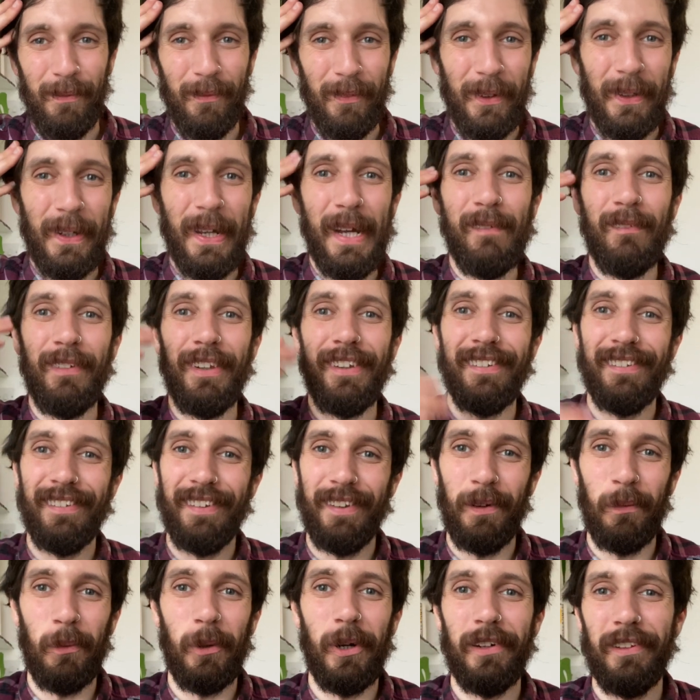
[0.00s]
but I've listened to
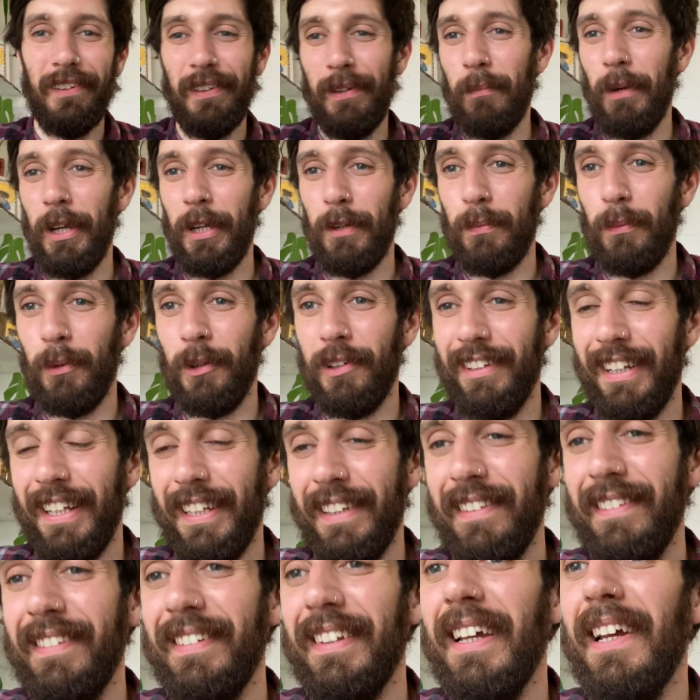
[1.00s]
the words and it makes more
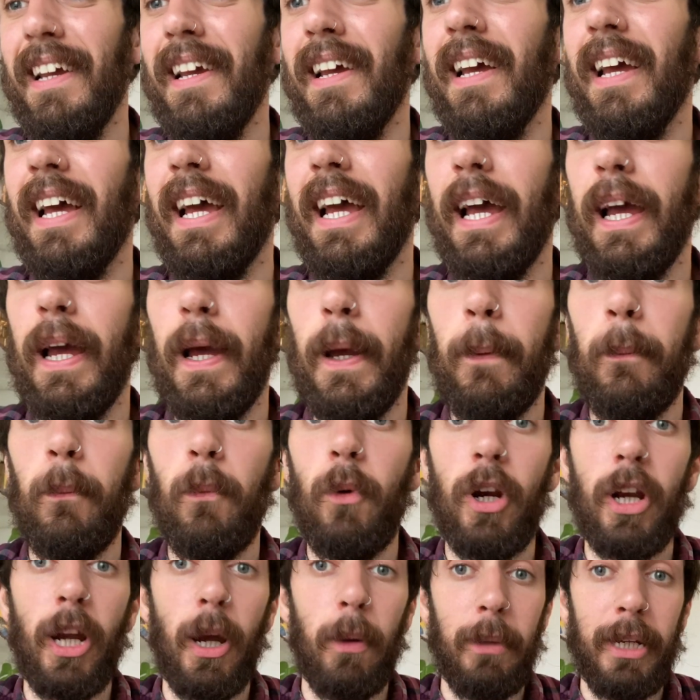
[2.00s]
sense.
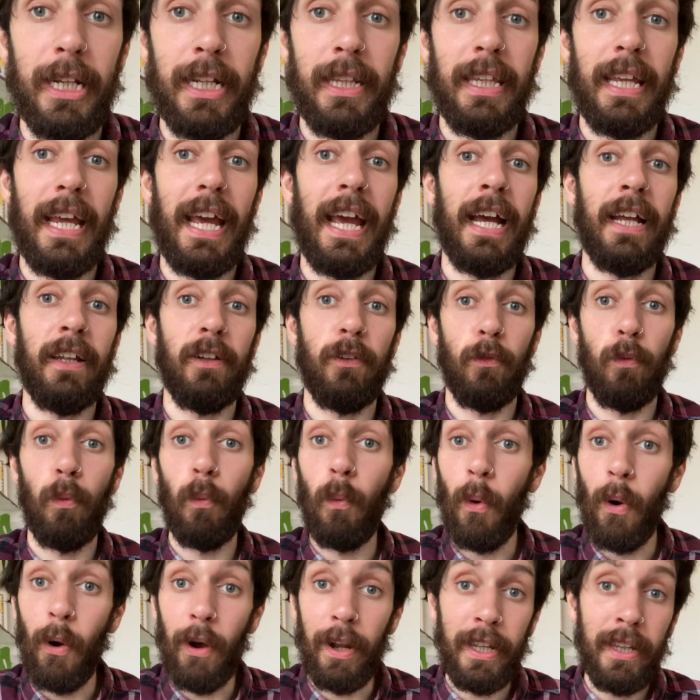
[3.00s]
We're coming in the and of
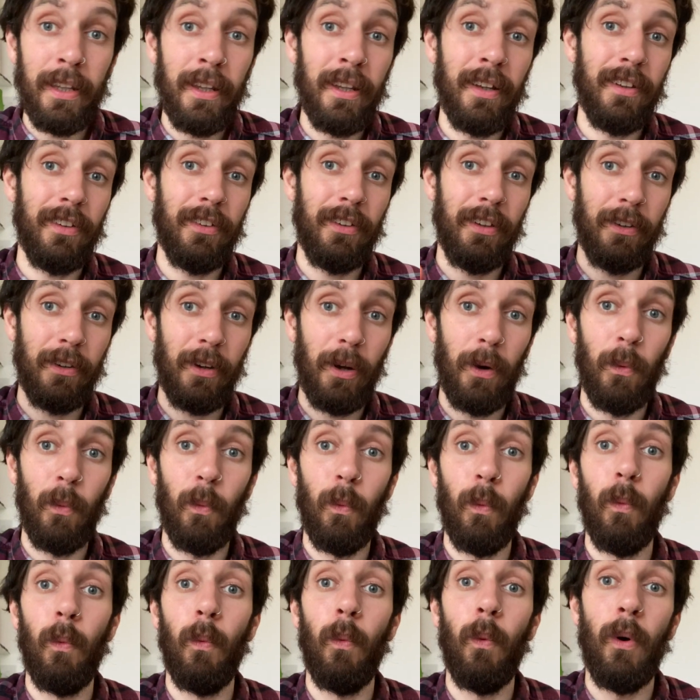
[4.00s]
1, so you've got
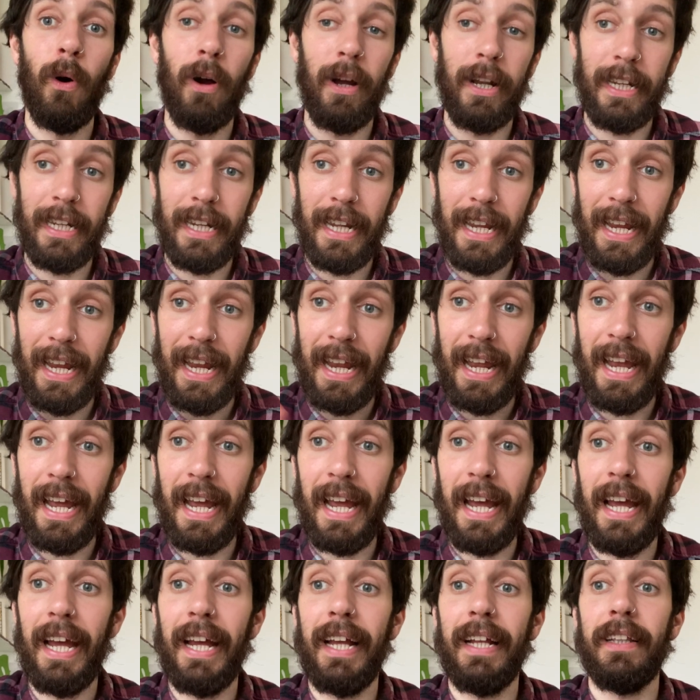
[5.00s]
1
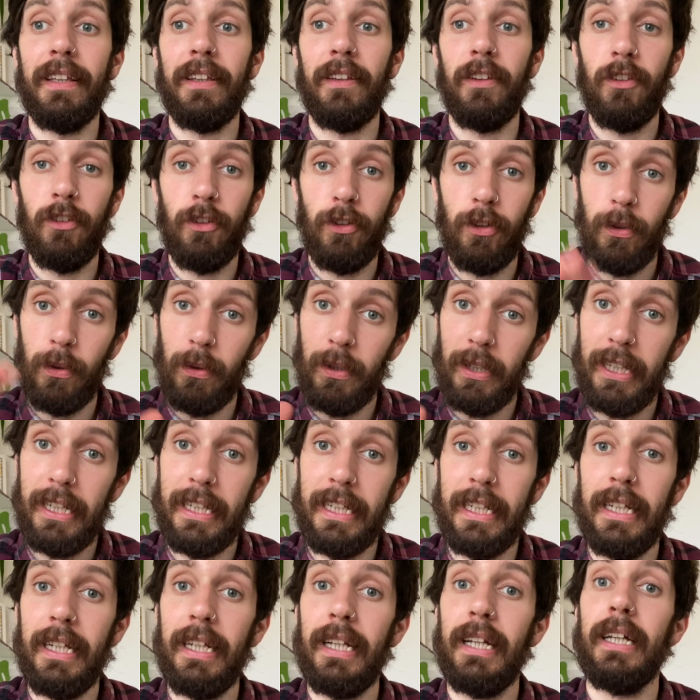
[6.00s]
and 2
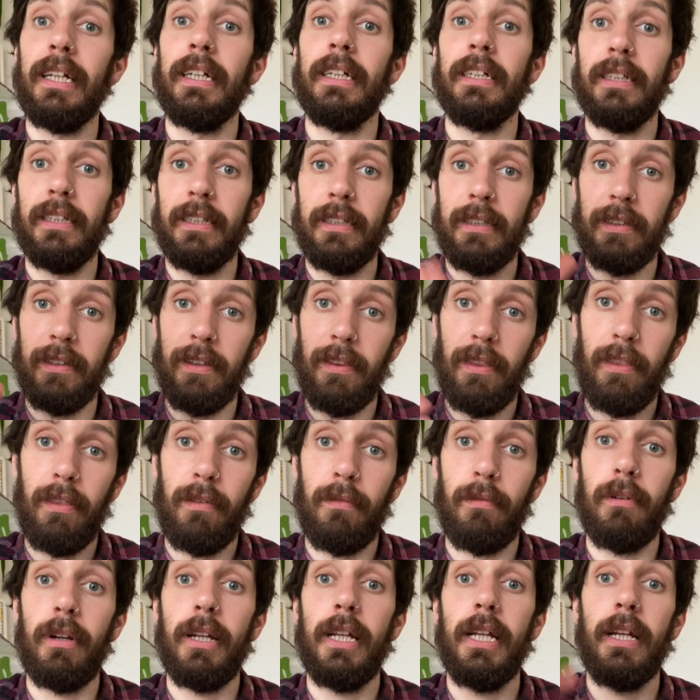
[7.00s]
and
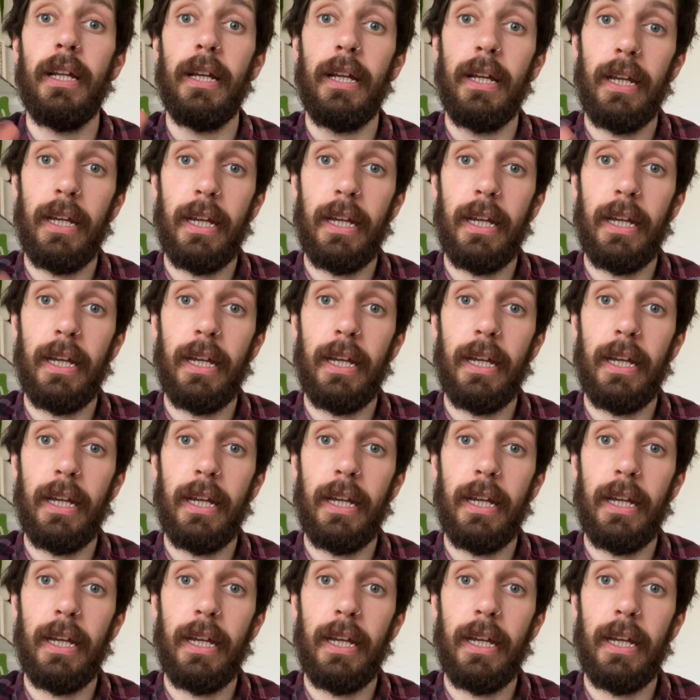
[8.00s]
3